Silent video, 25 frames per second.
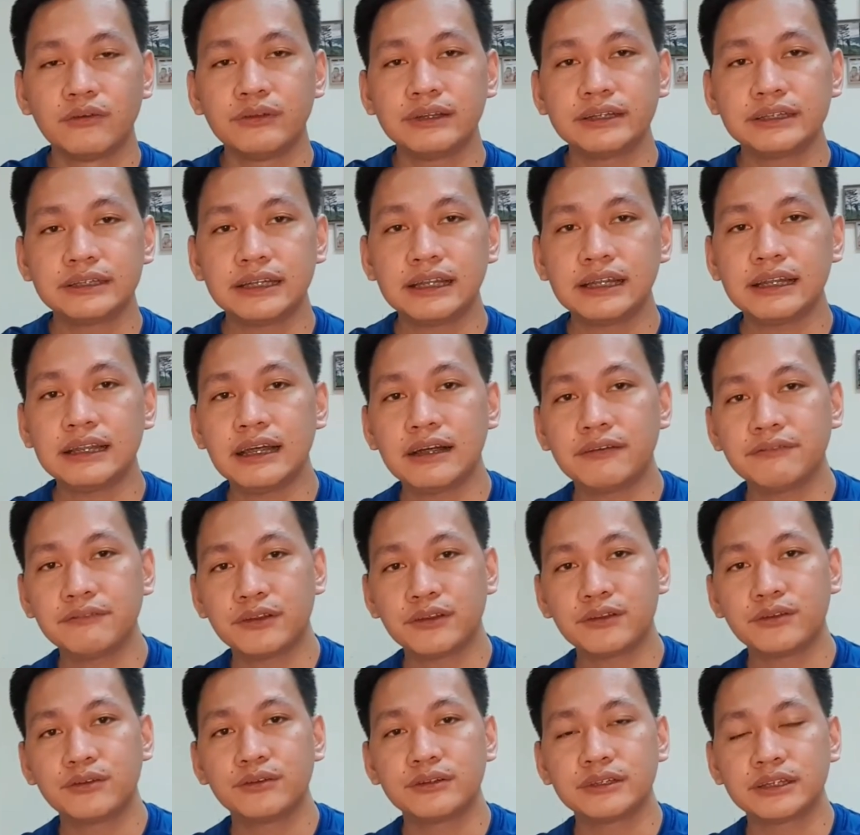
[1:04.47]
we still
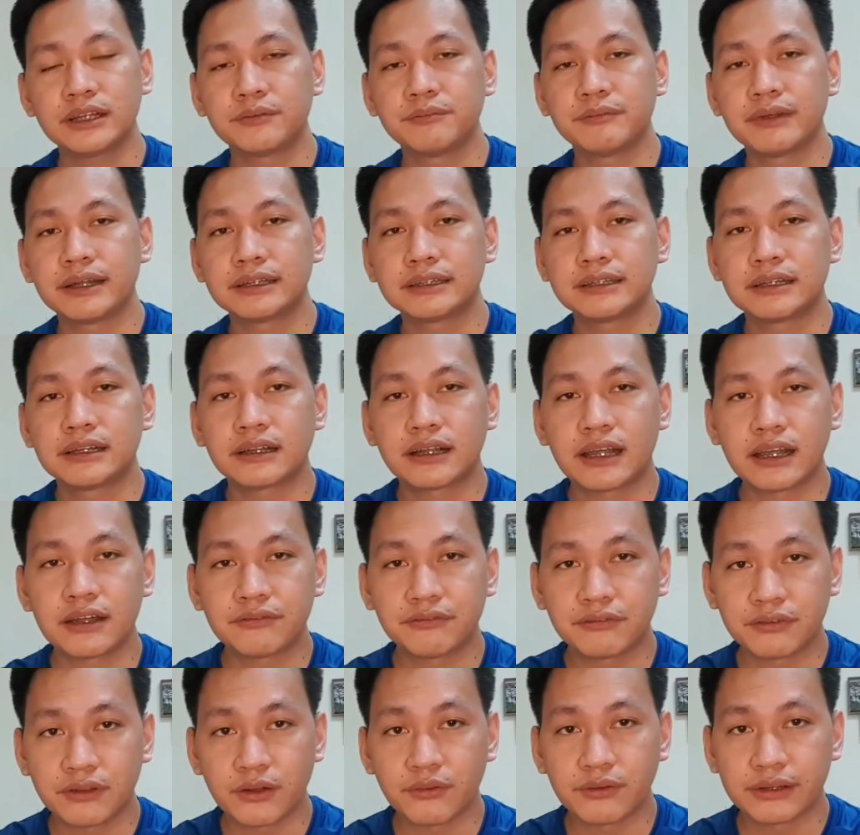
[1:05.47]
have to do some extra
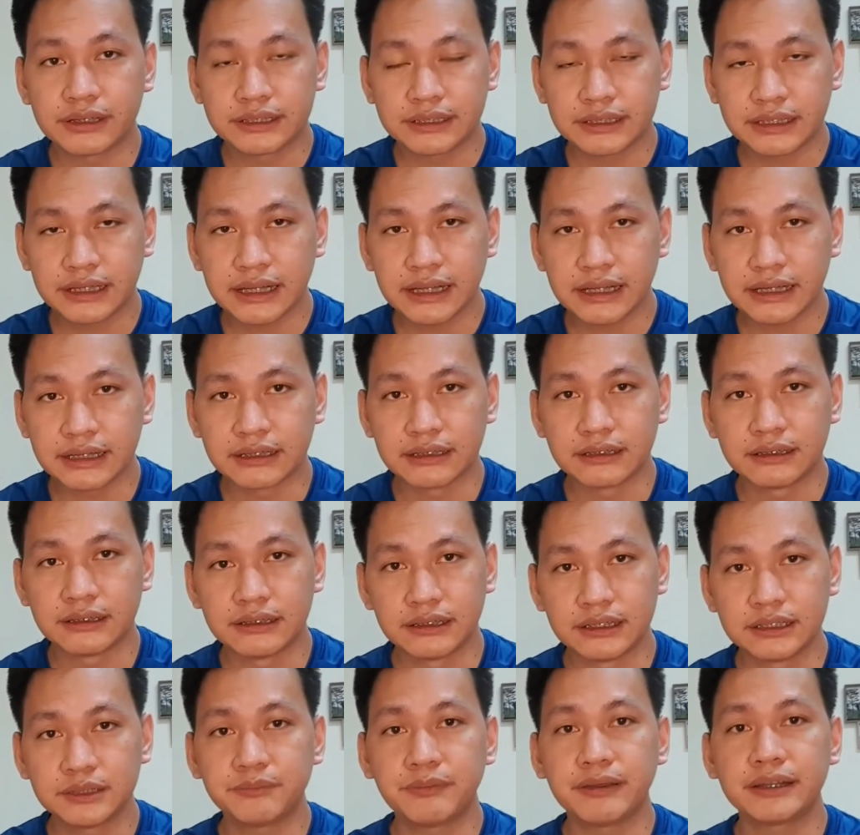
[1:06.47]
care for our skin,
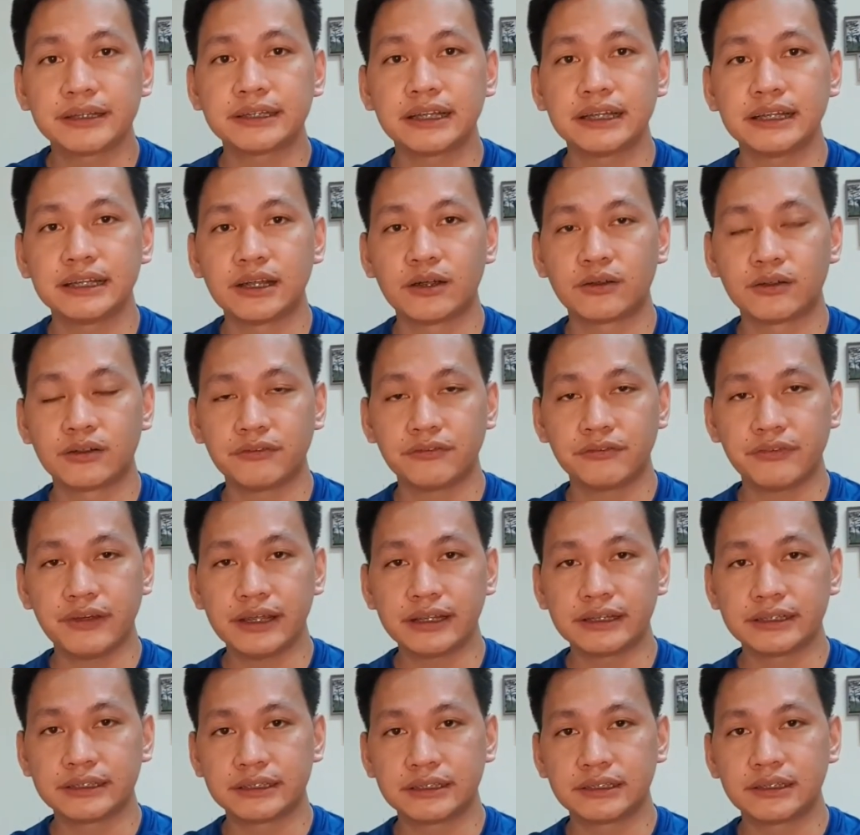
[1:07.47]
especially our
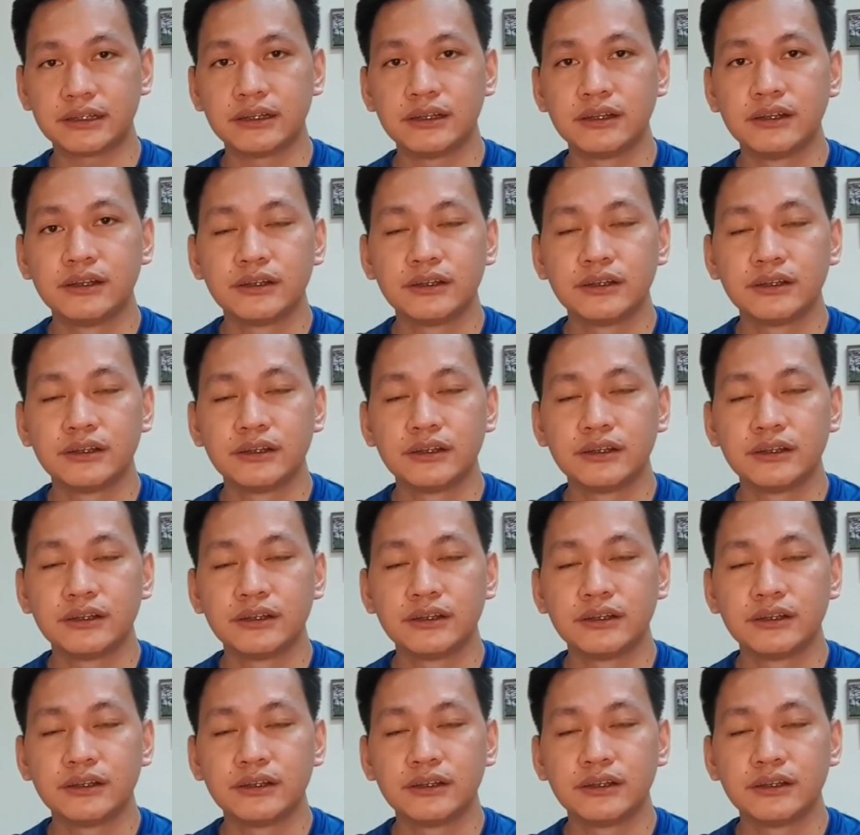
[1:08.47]
face.